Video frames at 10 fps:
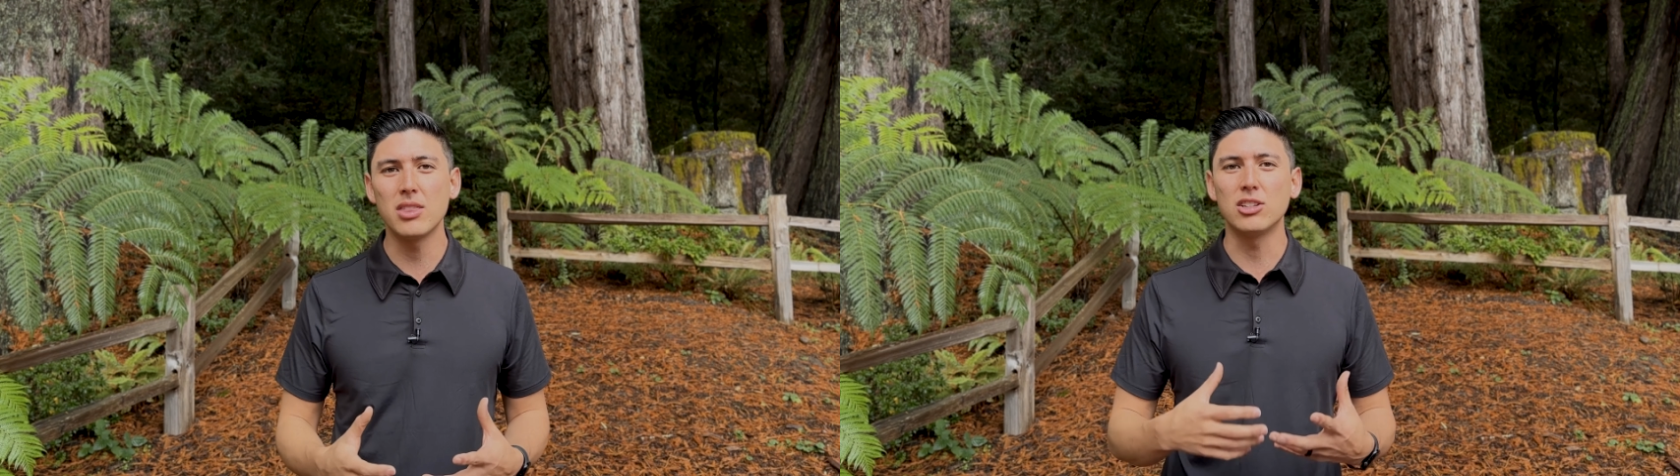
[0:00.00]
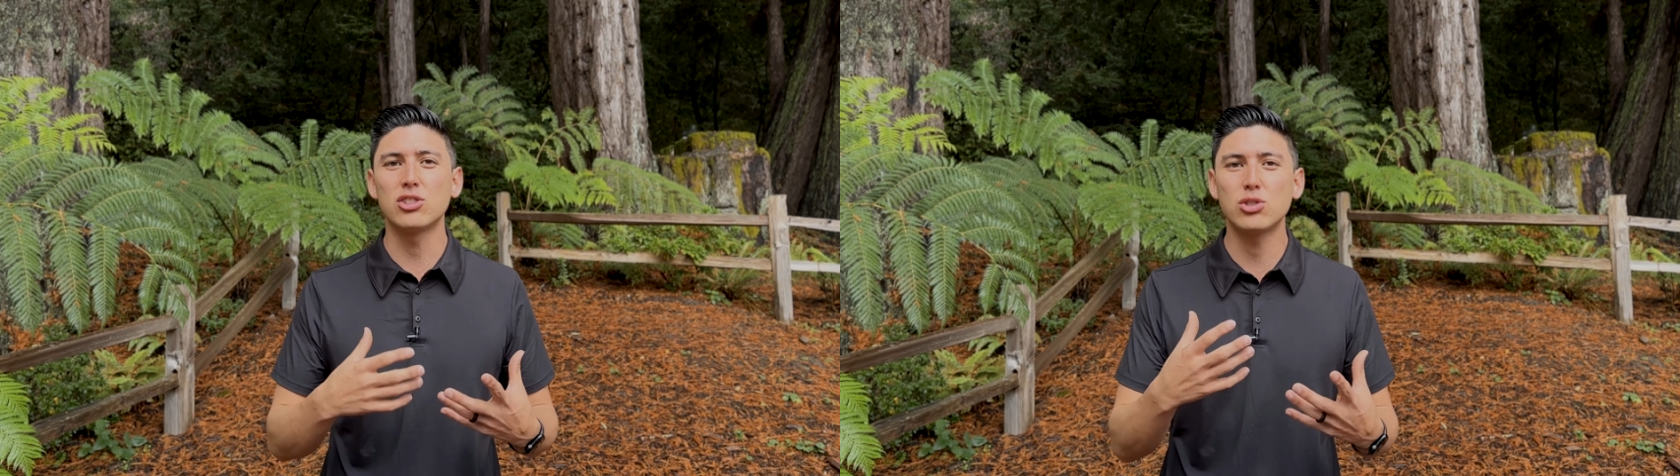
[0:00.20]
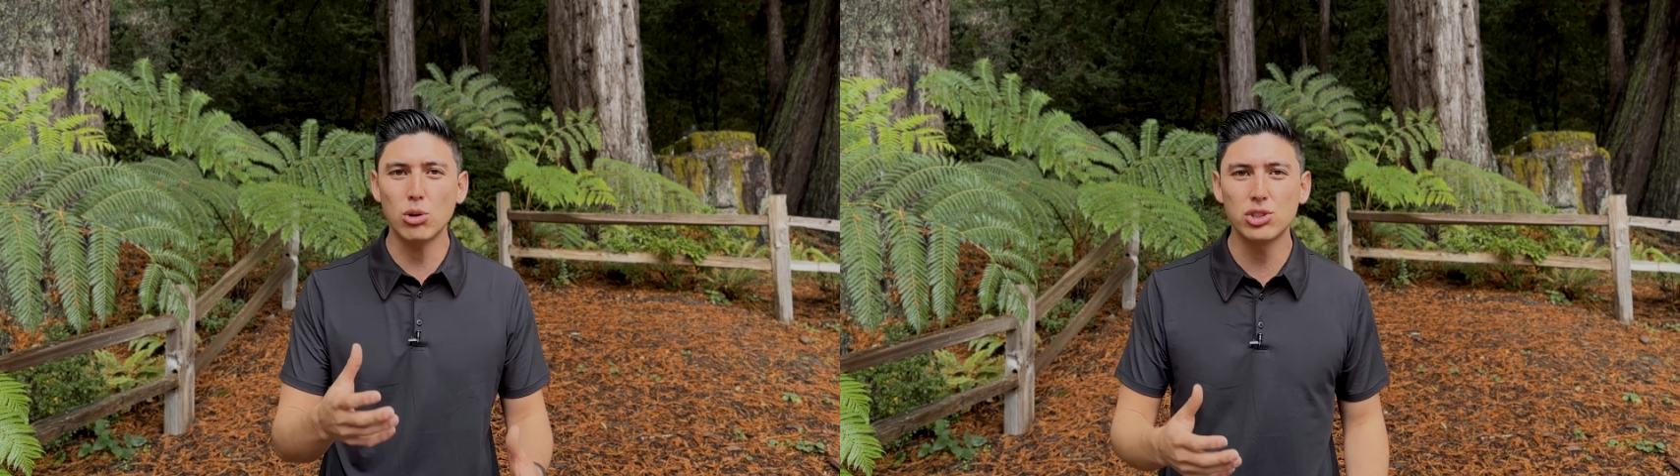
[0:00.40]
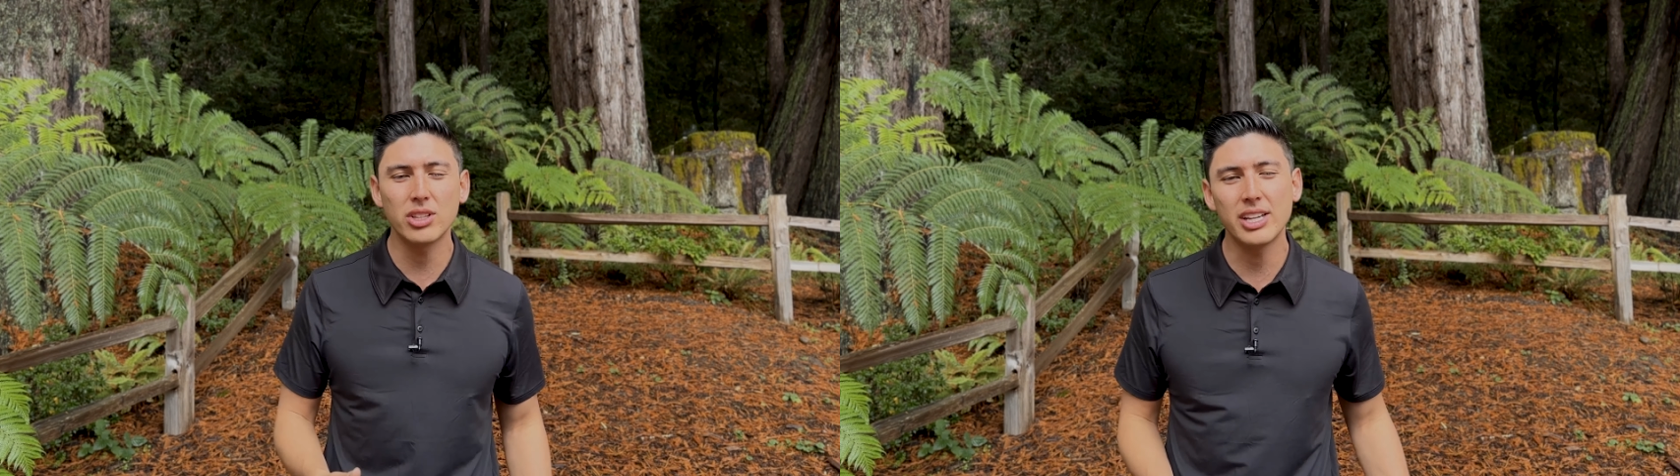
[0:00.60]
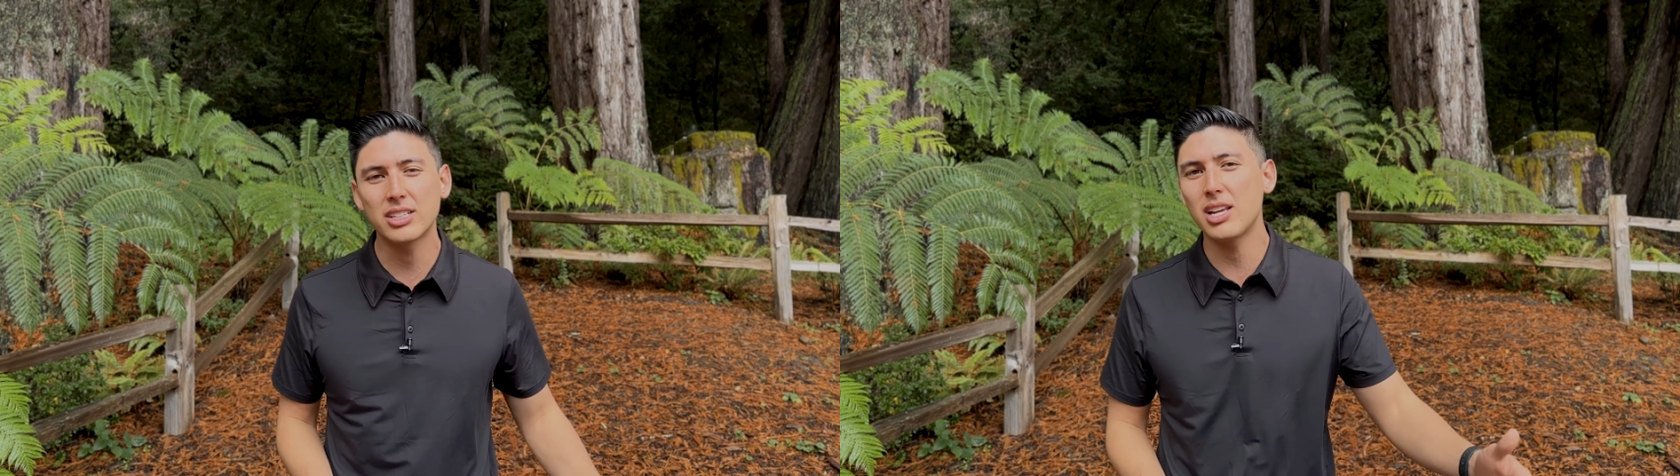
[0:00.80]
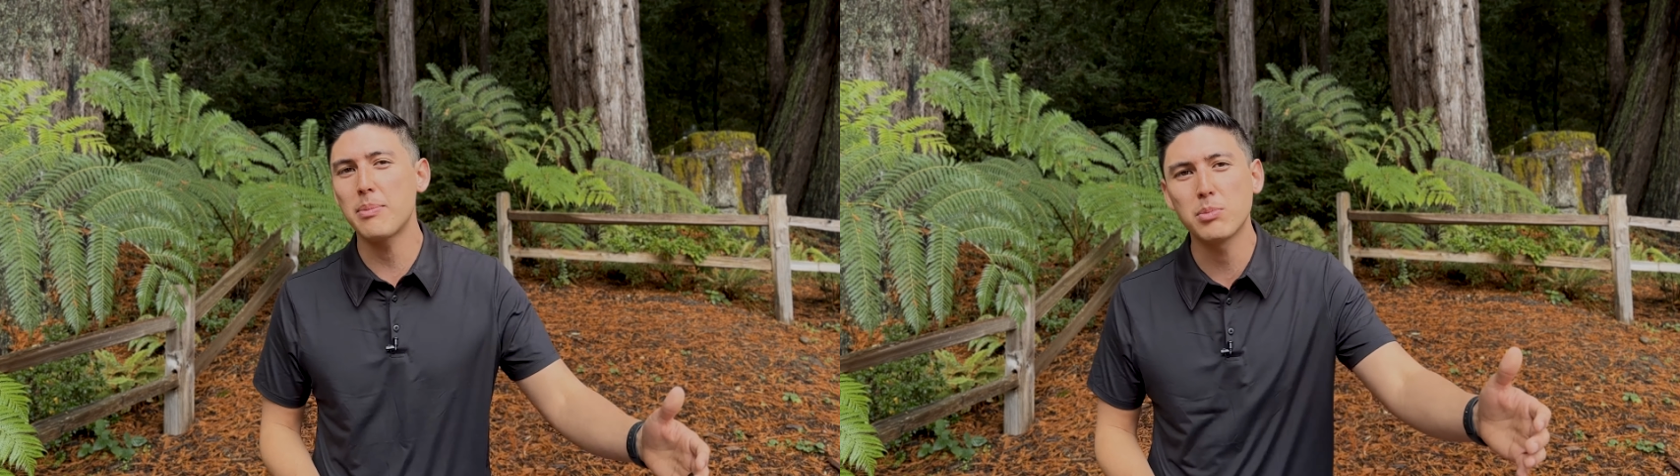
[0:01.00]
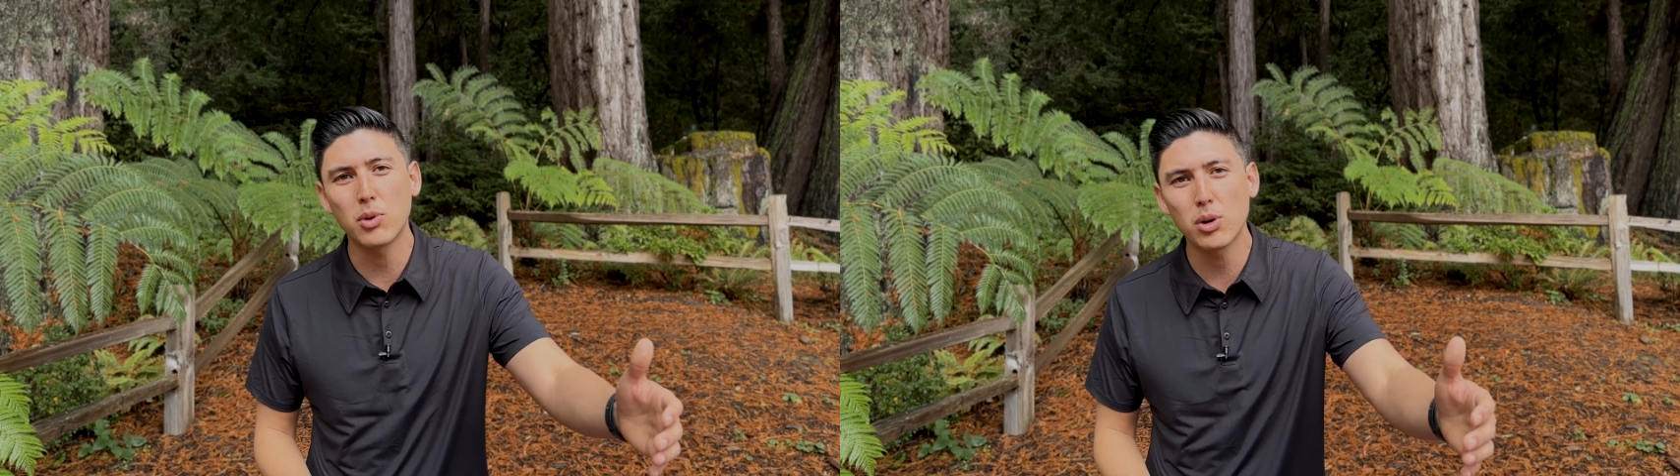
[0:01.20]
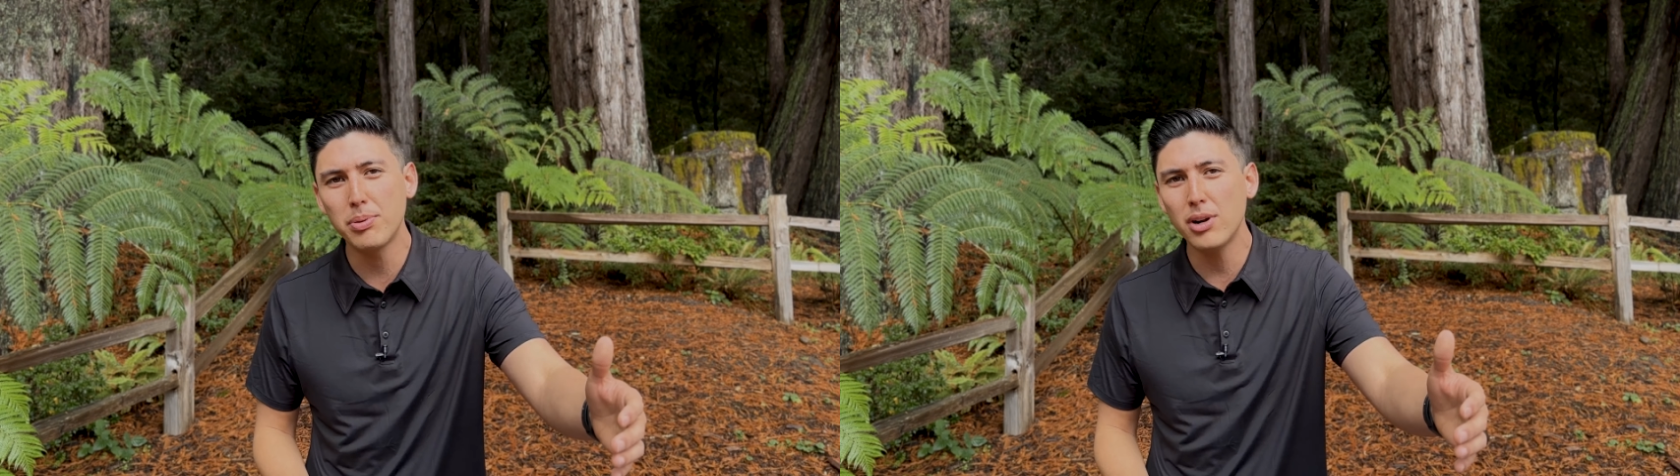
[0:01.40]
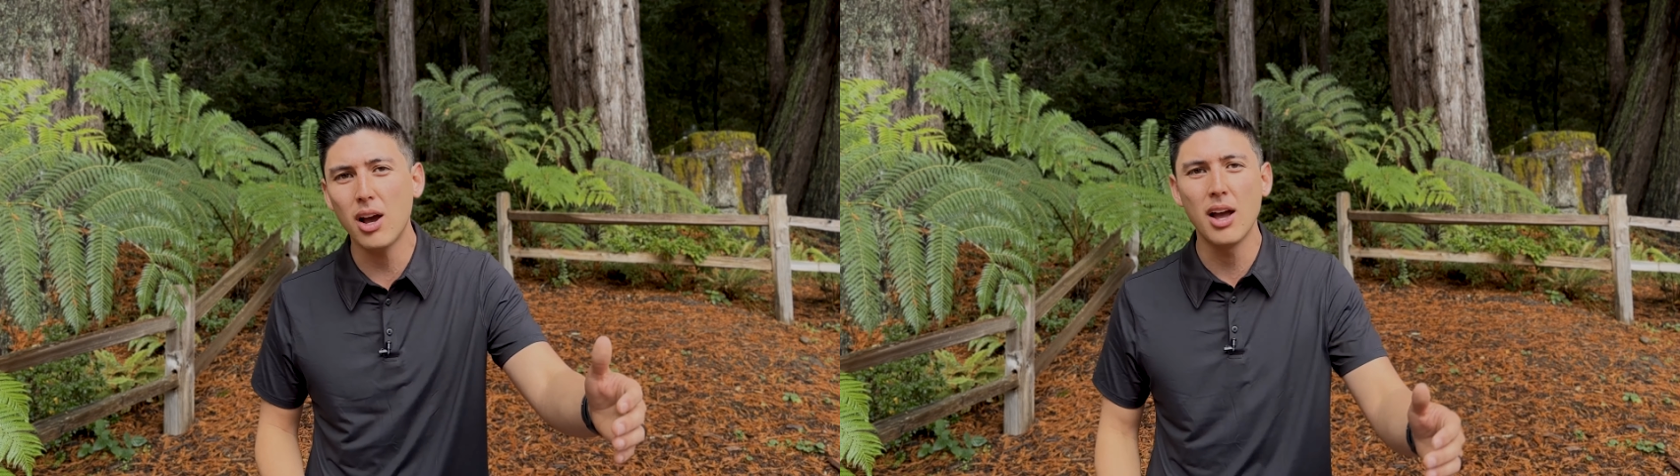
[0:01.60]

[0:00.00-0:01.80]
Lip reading: that's socially acceptable, to put